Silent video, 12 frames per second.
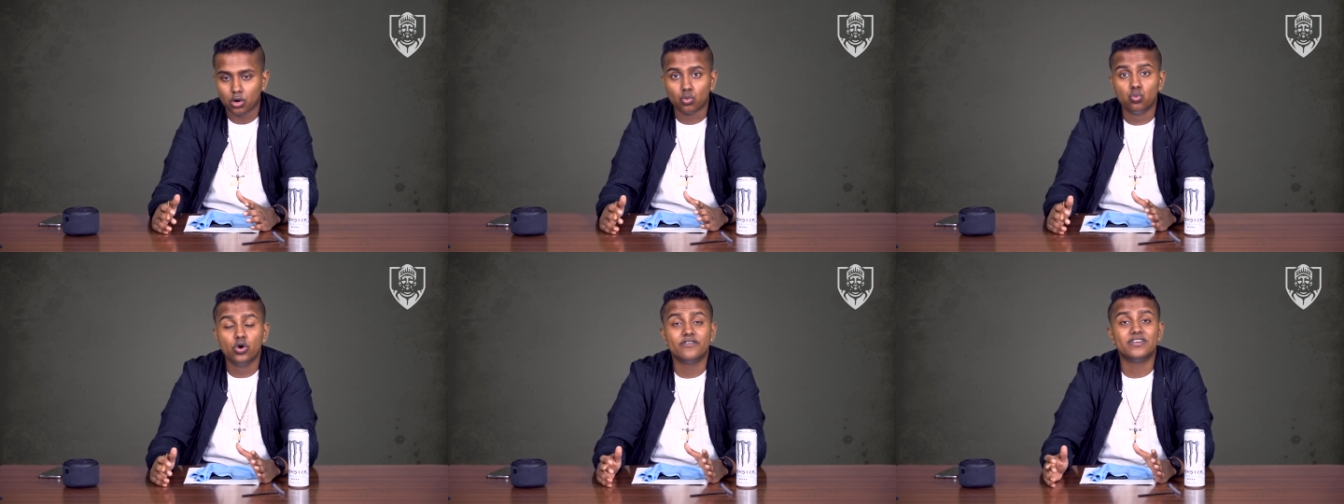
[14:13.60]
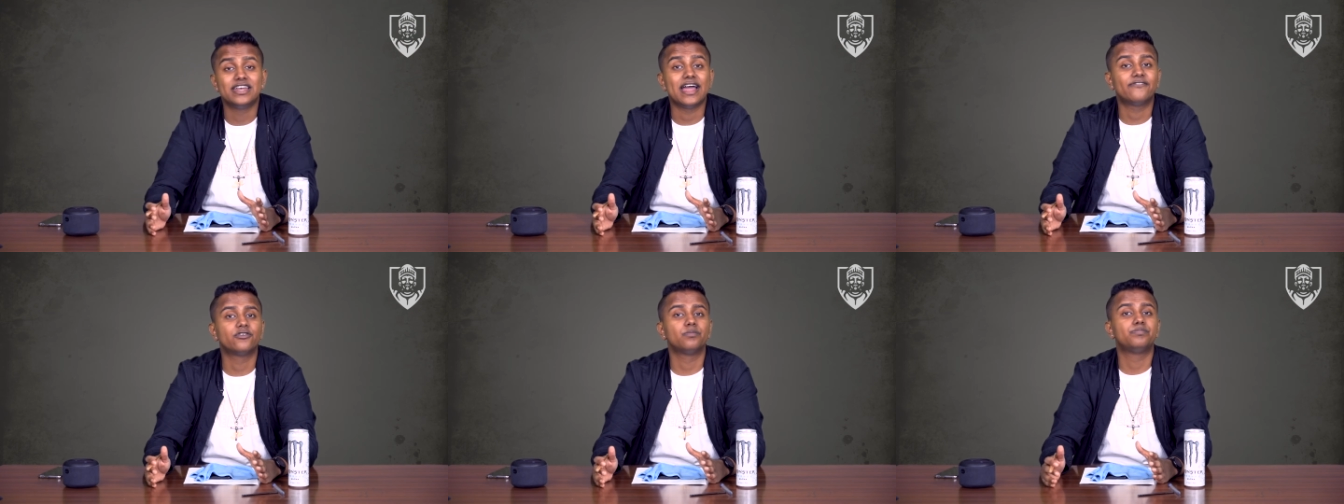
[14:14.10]
would have
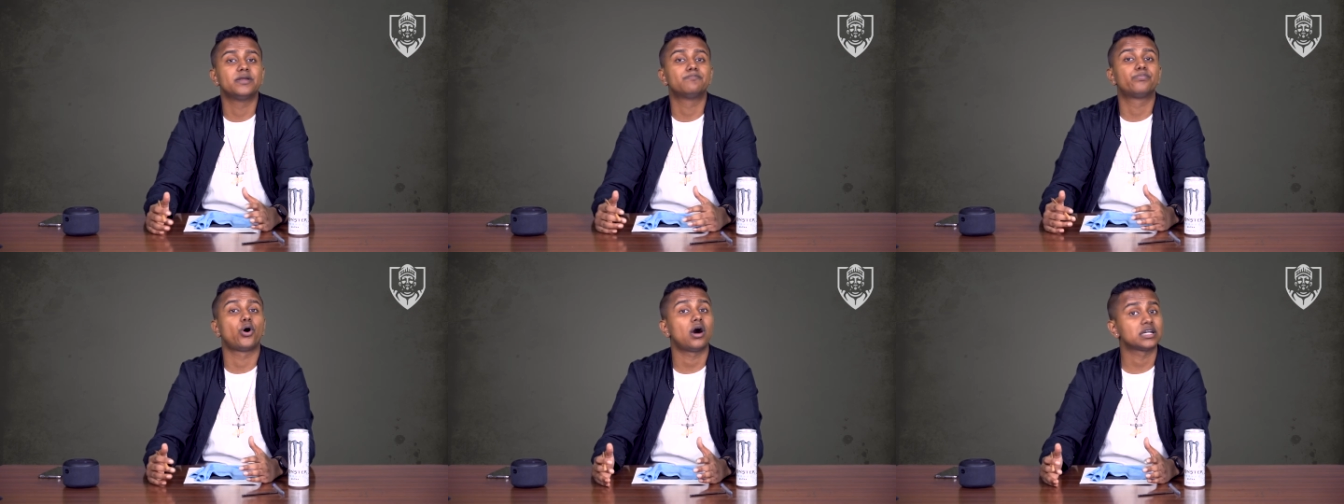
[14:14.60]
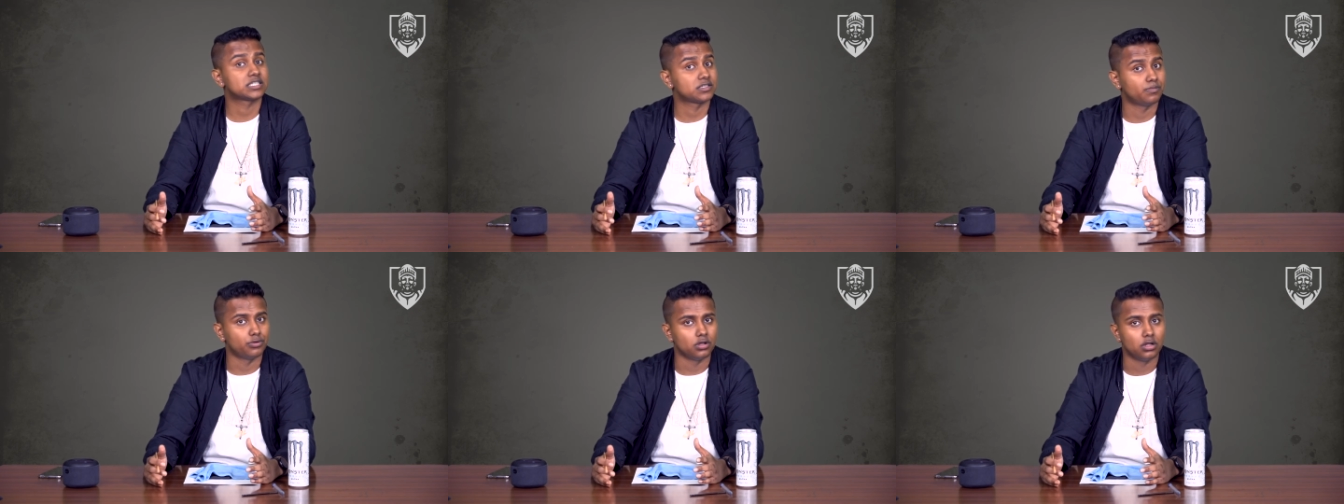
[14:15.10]
never been
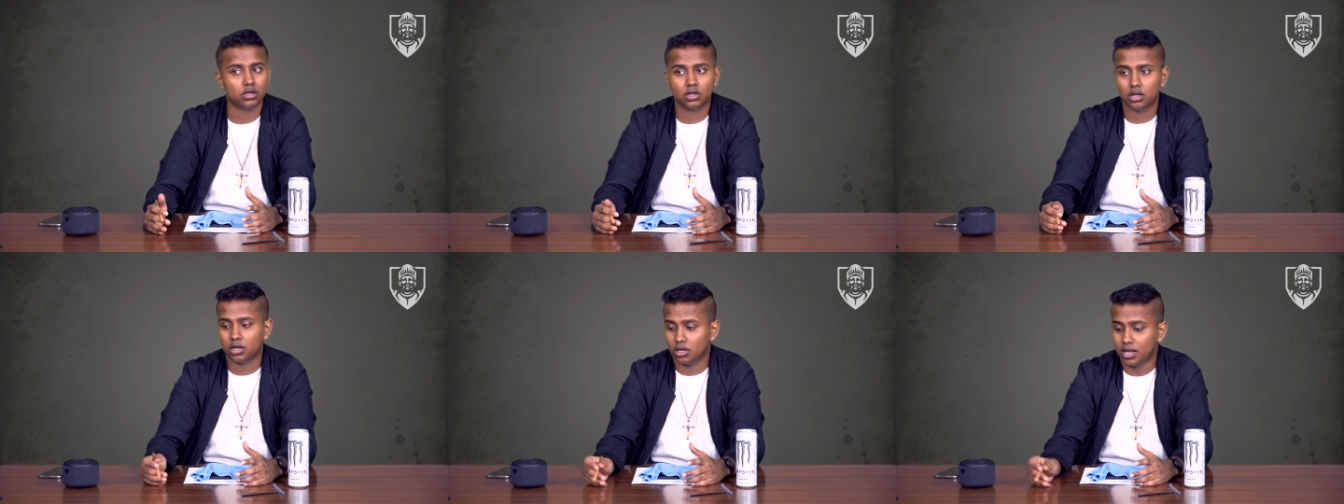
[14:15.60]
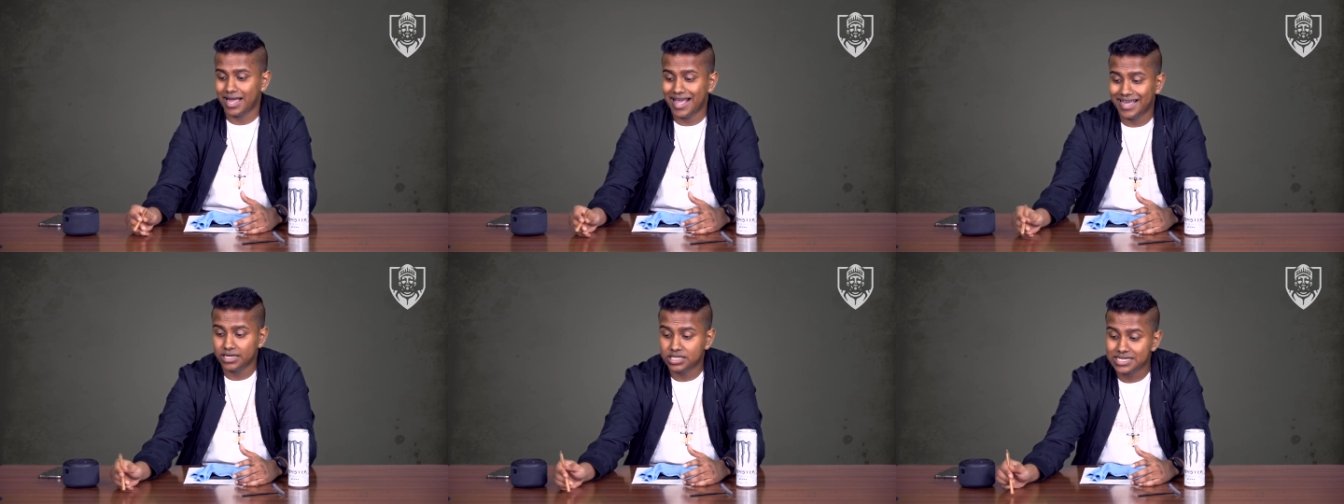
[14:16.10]
possible.
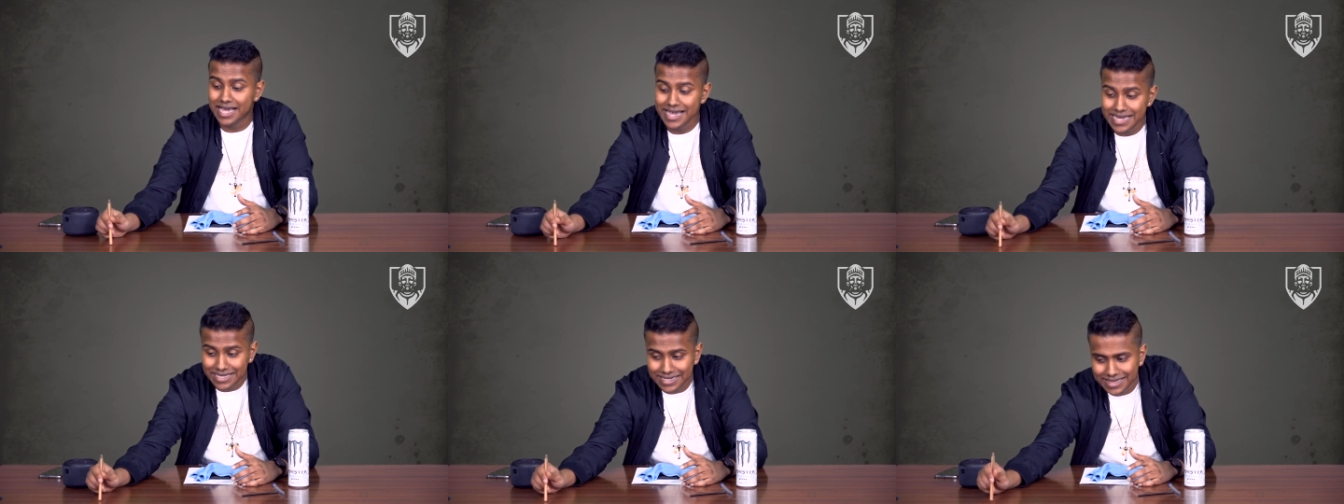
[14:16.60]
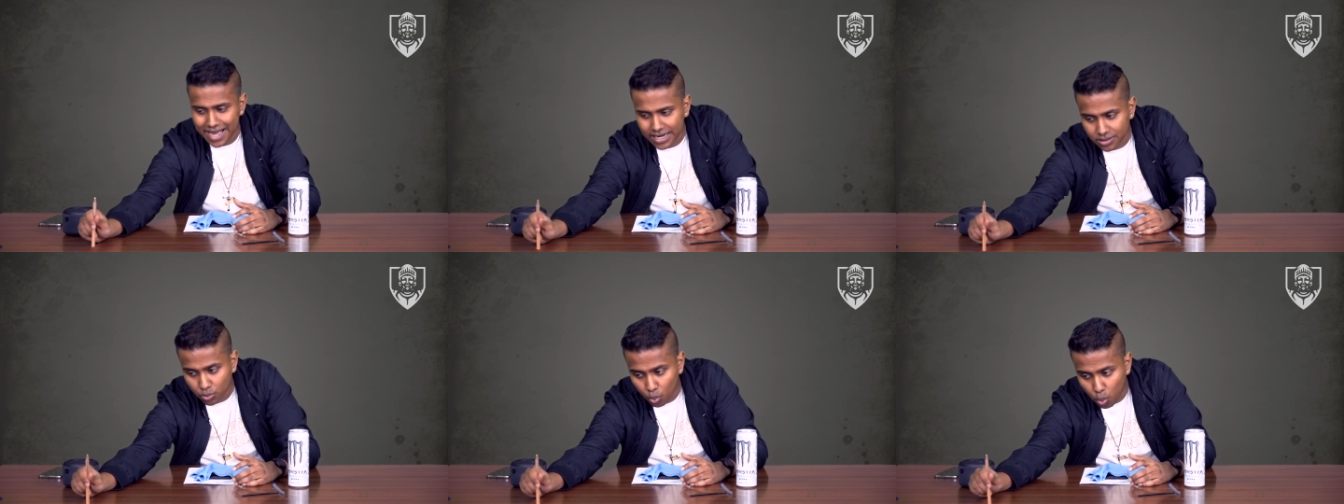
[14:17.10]
And taking
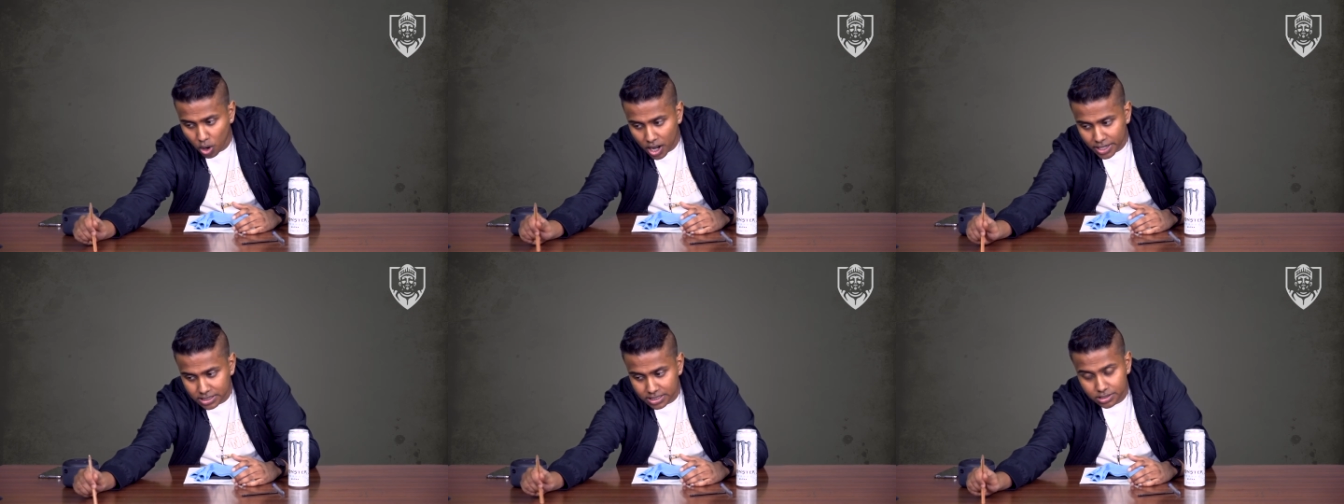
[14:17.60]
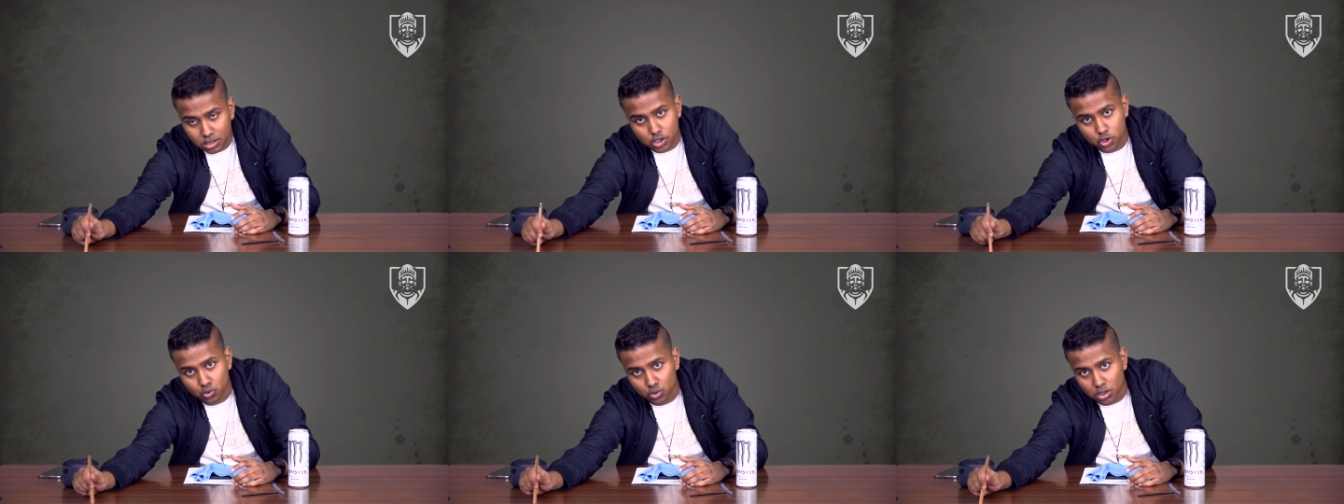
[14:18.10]
that one little
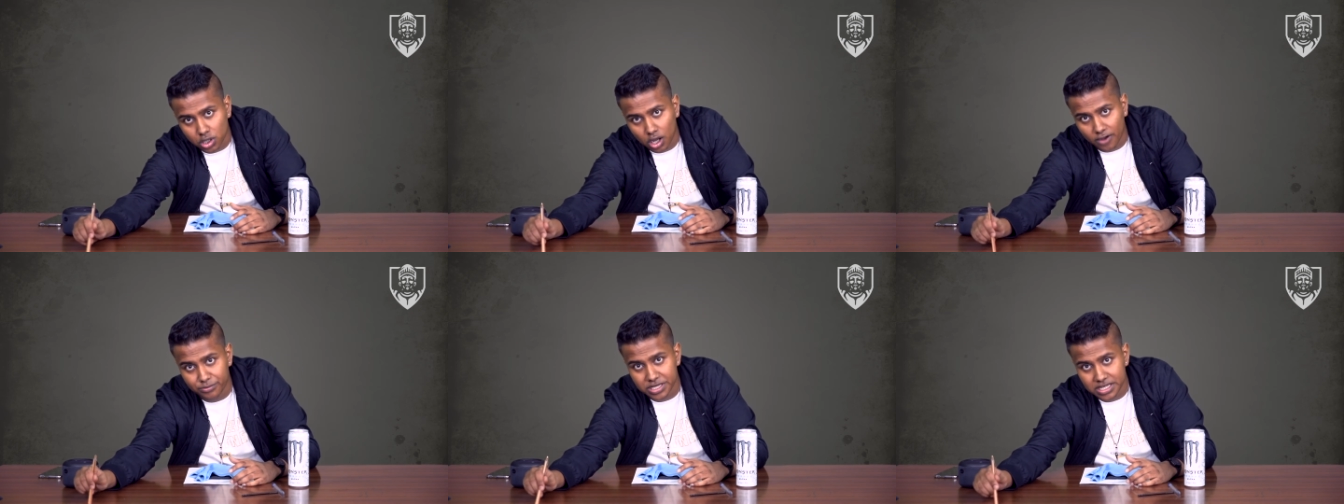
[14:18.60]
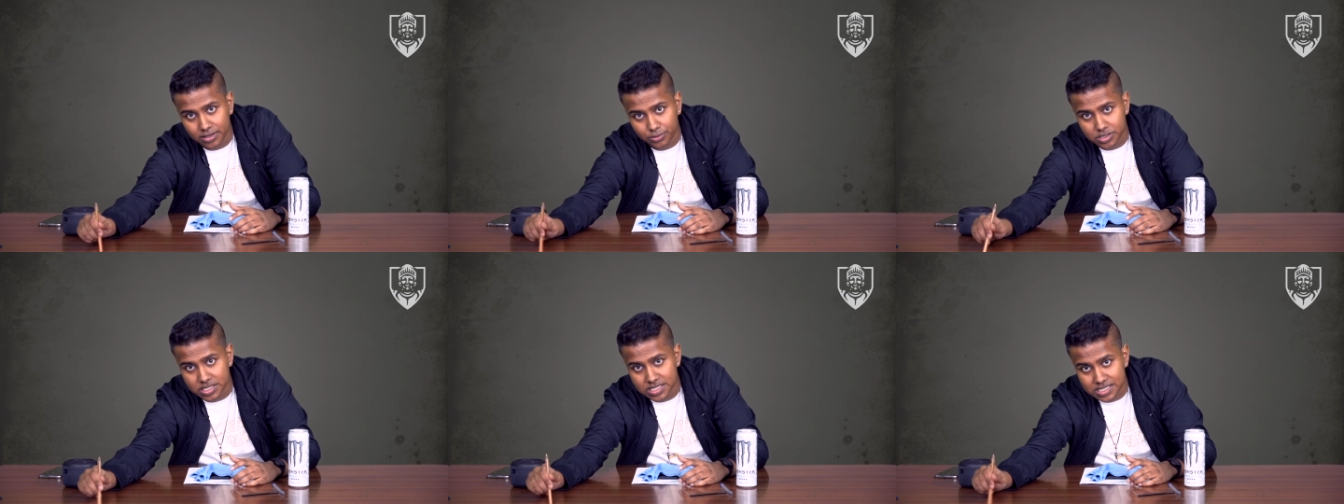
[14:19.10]
tool of being able
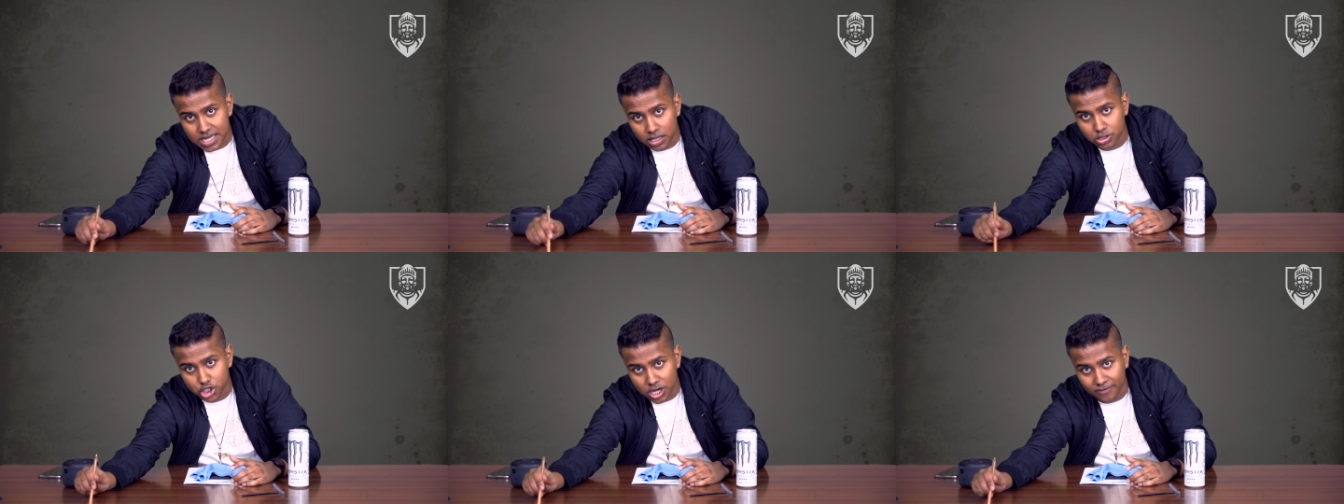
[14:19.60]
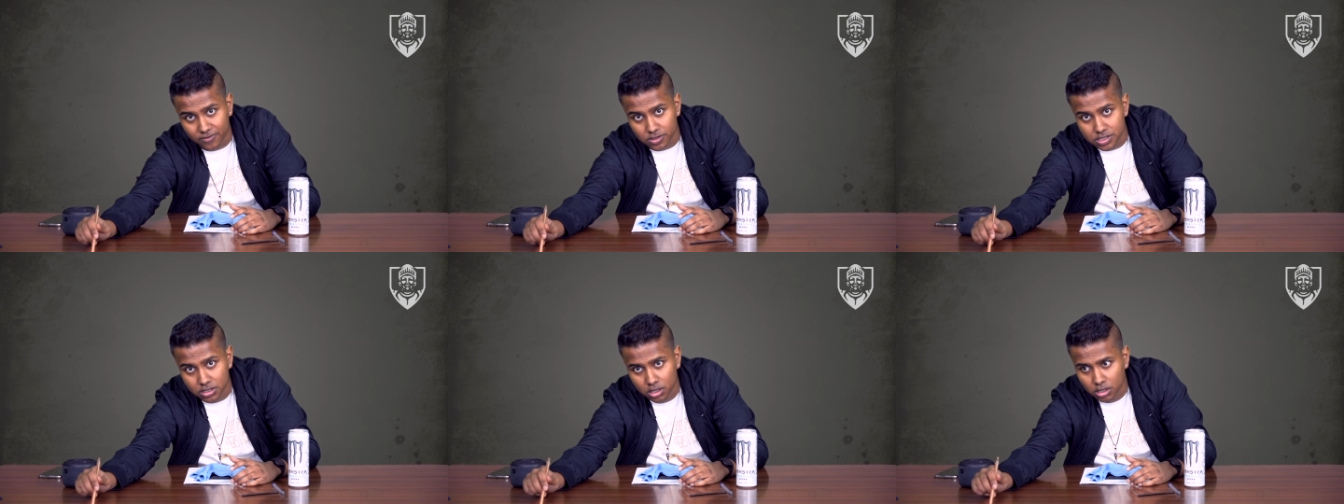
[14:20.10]
to sell shovels